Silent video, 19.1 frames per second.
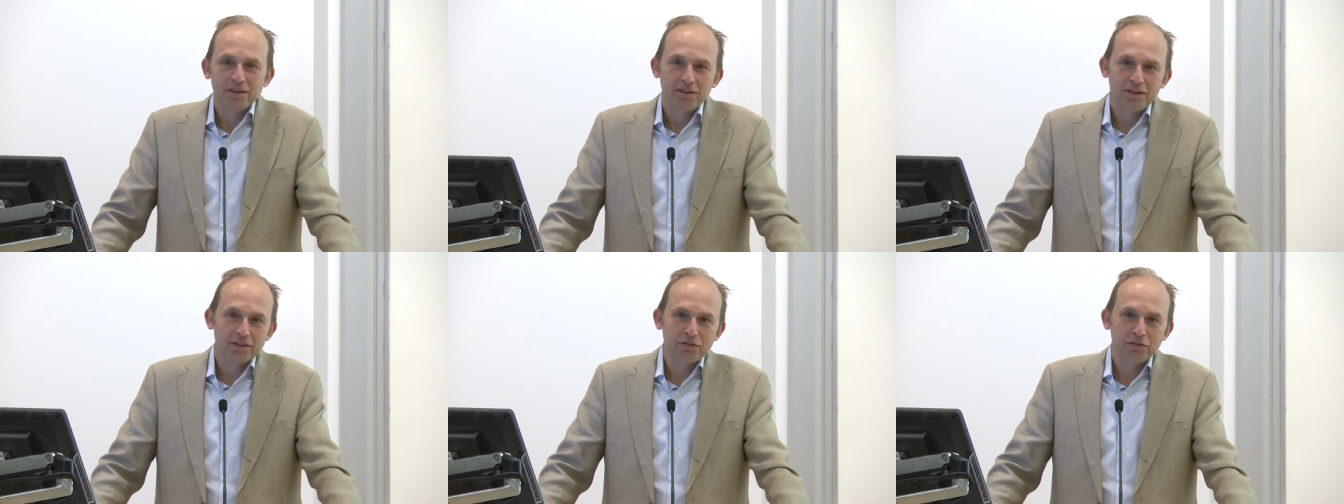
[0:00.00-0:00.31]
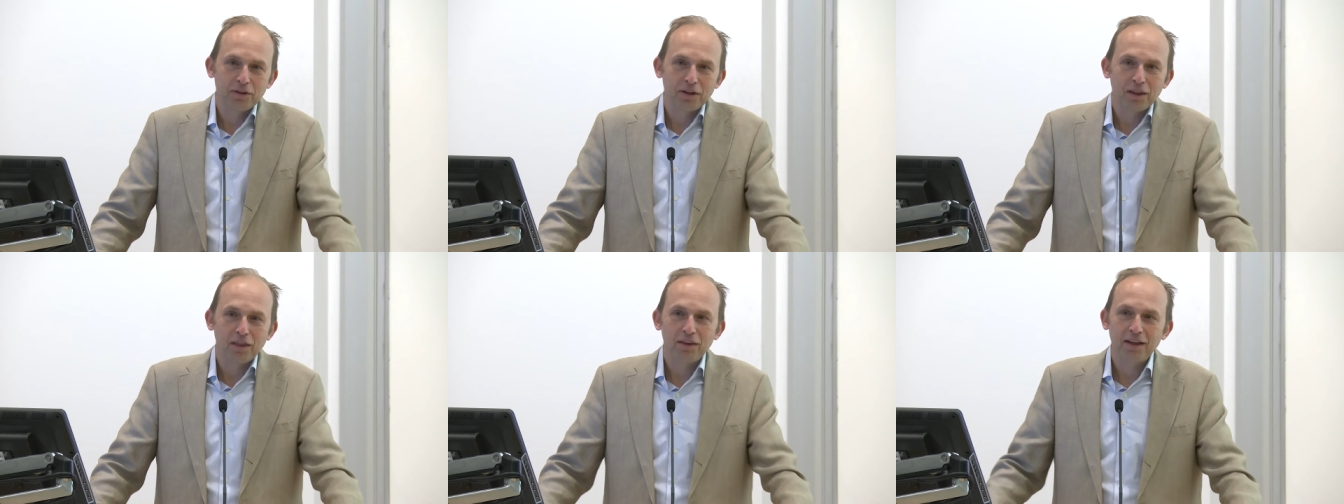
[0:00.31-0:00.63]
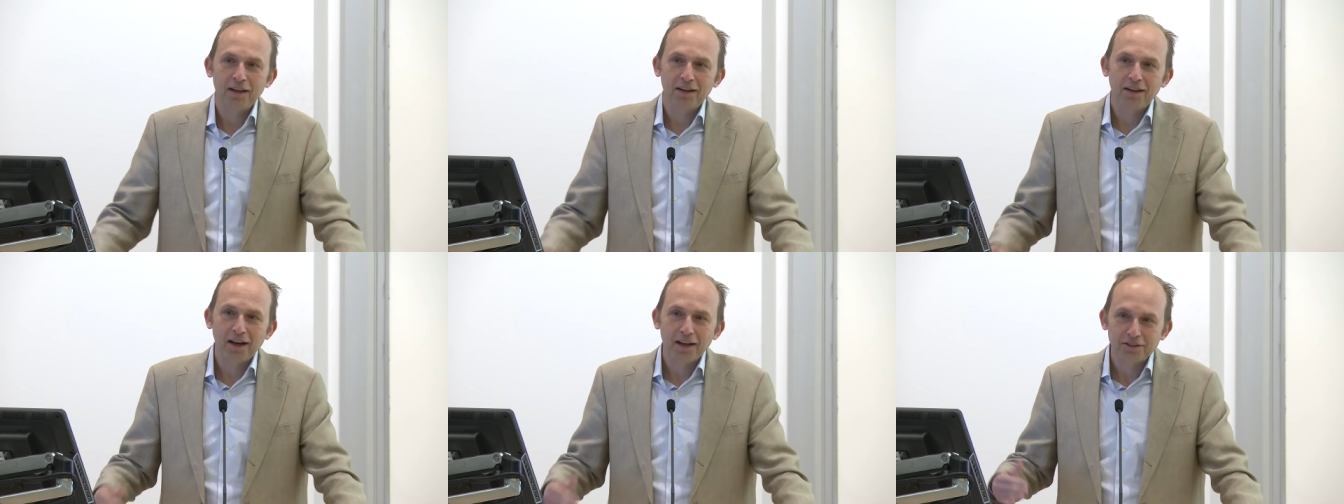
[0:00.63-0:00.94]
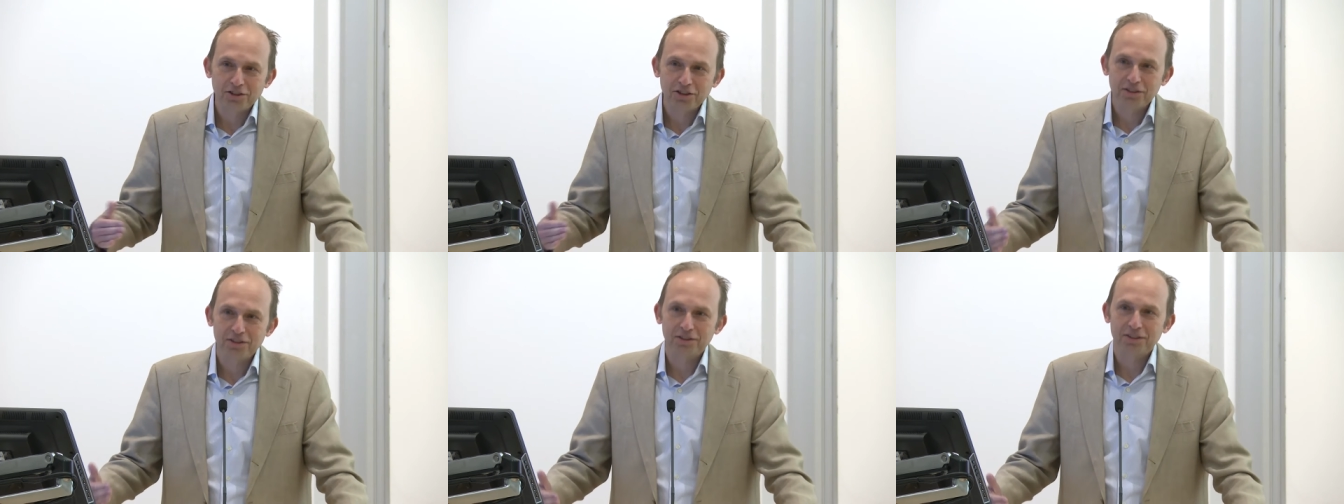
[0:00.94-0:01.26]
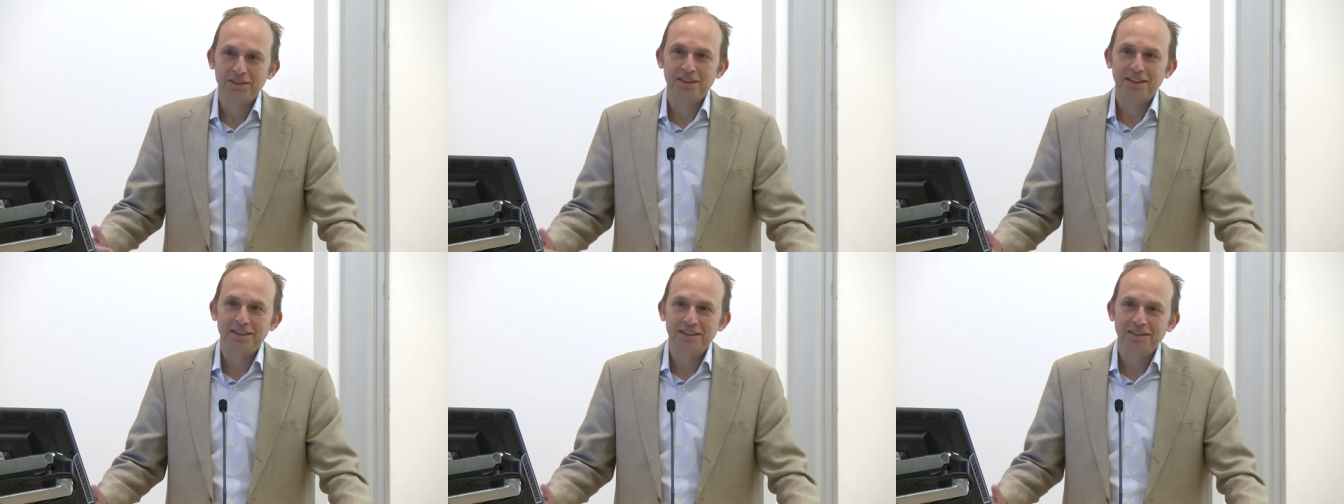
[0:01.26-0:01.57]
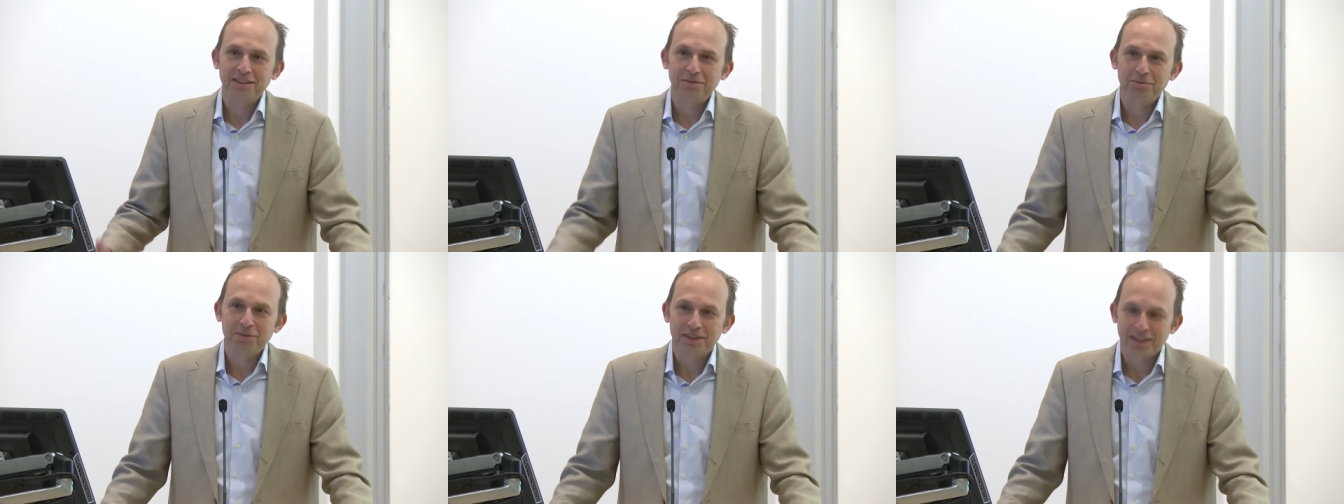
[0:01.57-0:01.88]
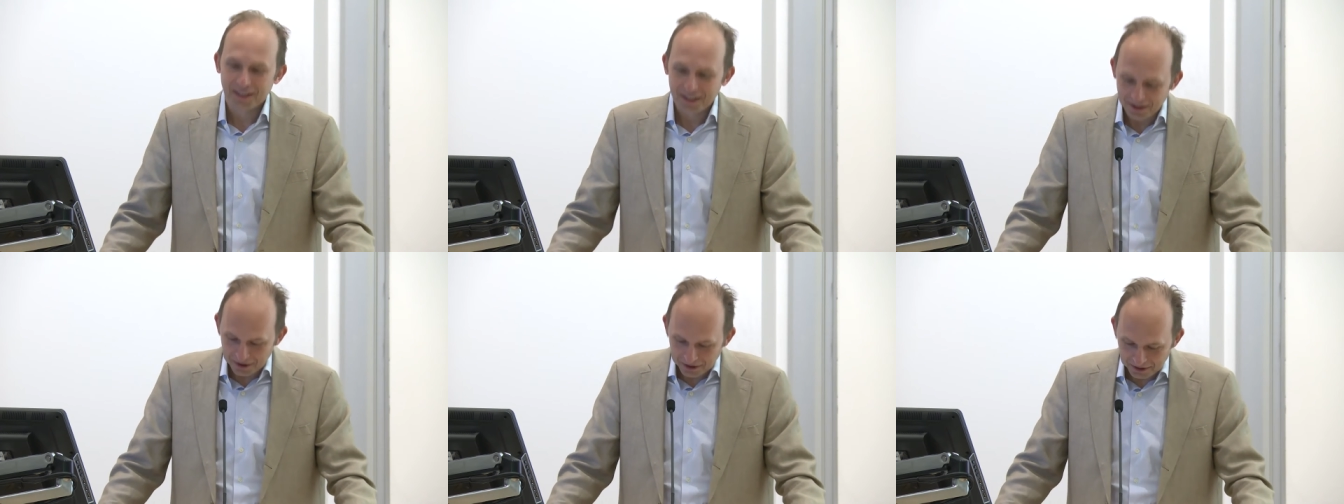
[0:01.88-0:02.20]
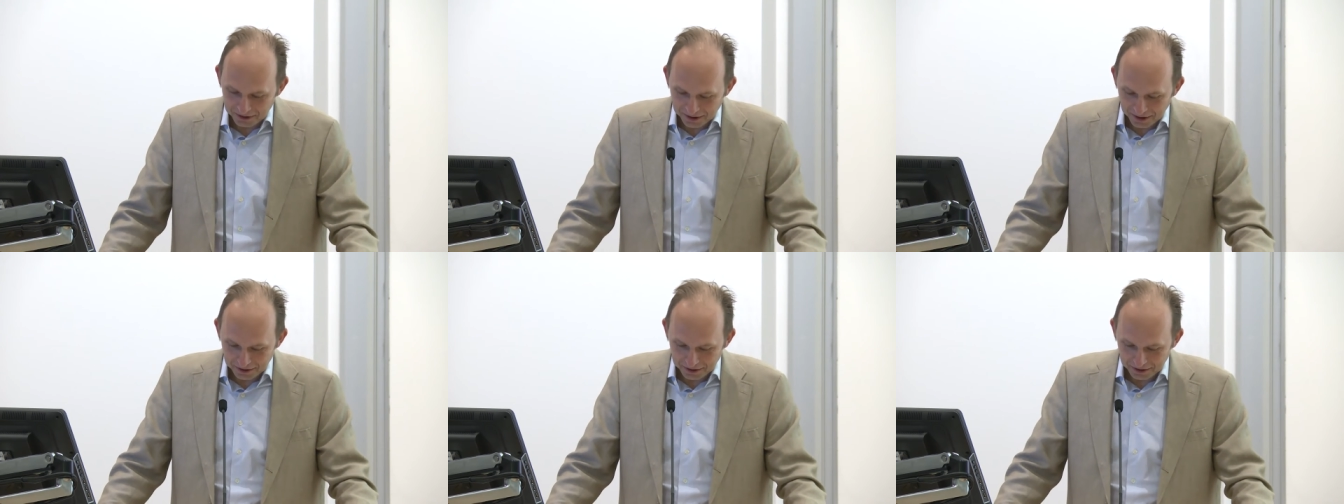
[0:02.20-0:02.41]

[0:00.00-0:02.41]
different theological systems that our,